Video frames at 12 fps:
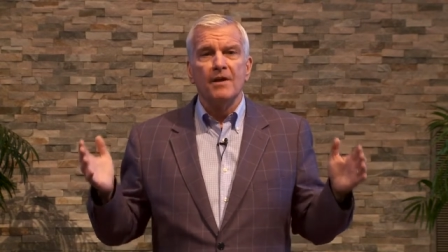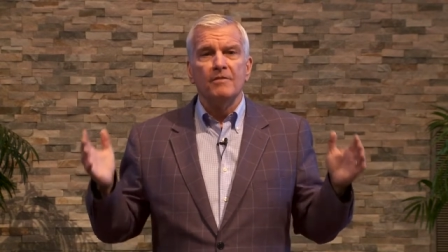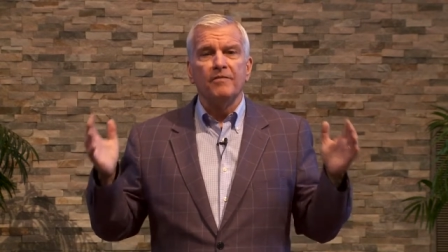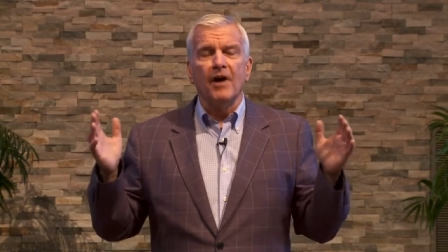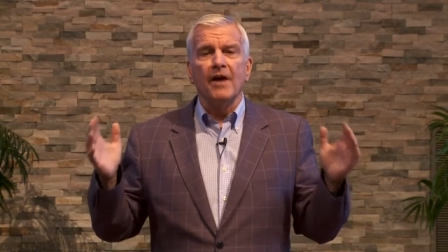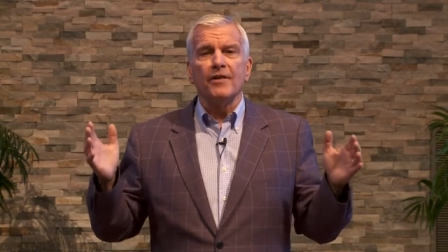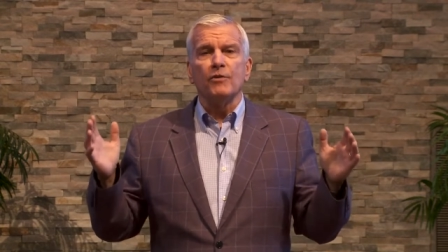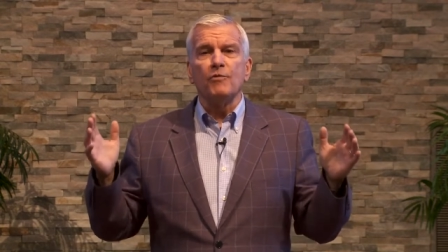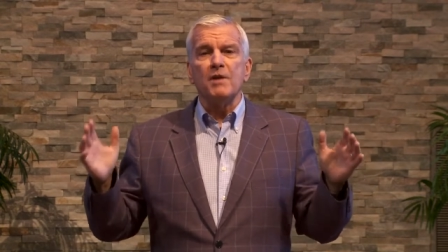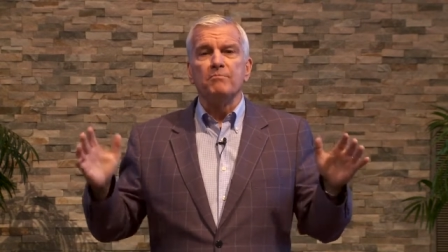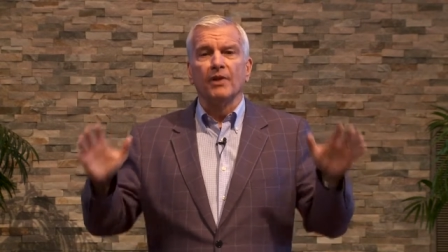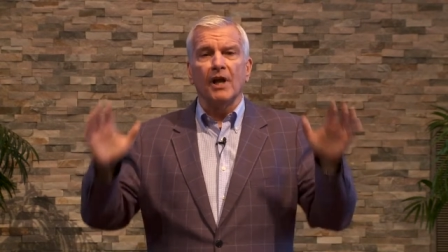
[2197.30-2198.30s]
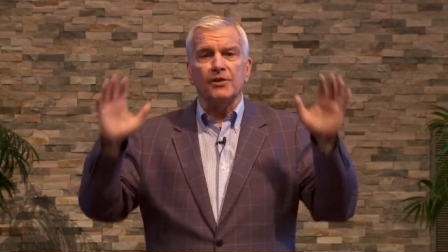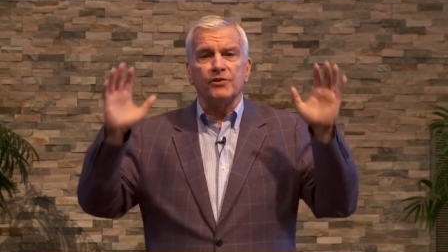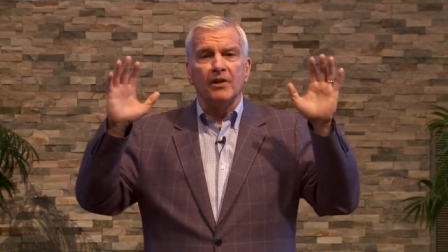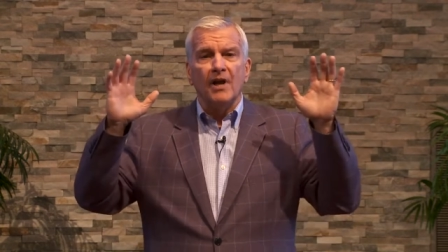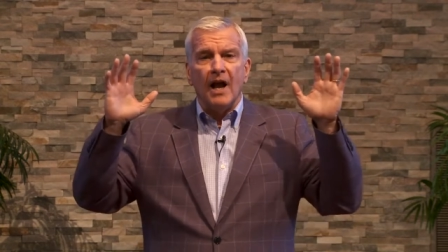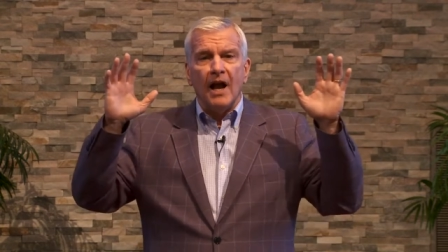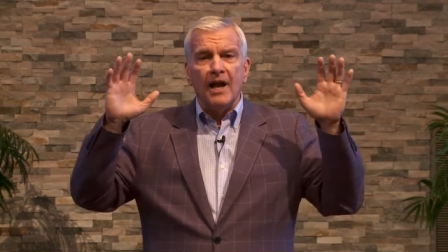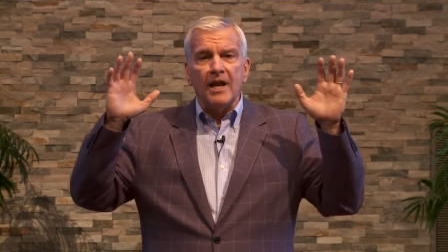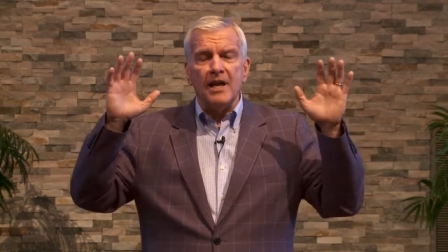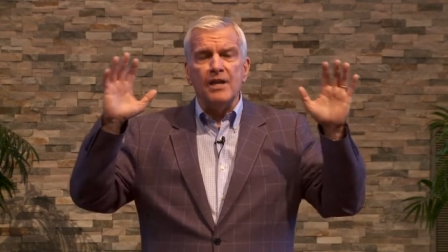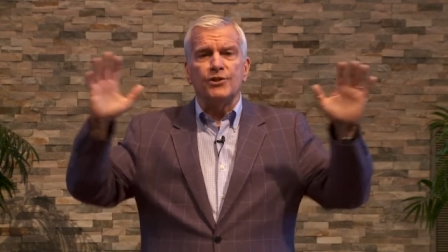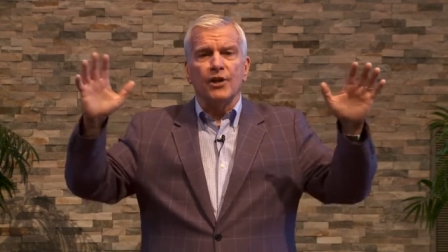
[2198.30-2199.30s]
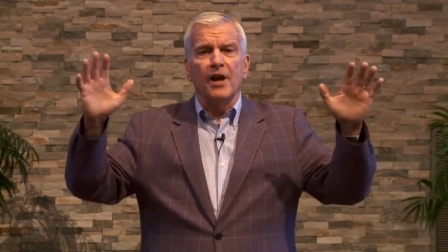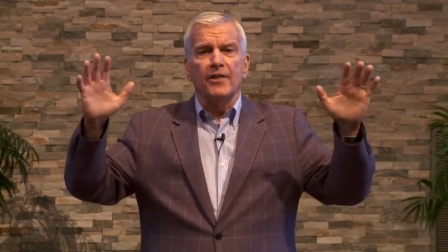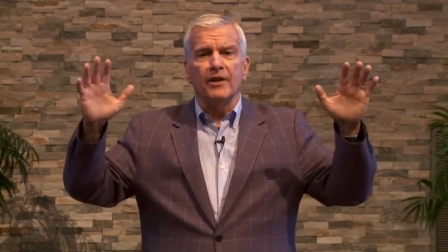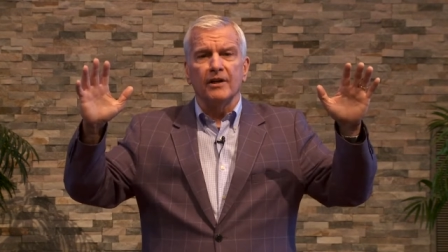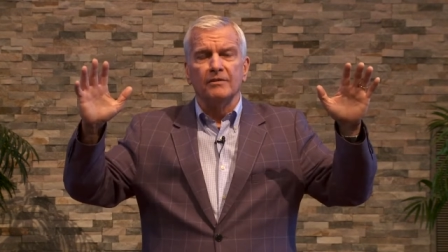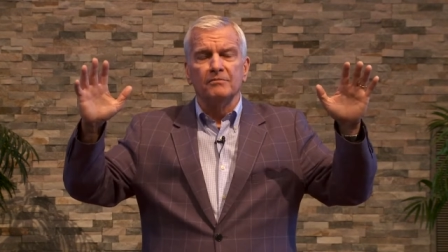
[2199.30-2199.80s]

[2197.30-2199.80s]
Father, we bless each other.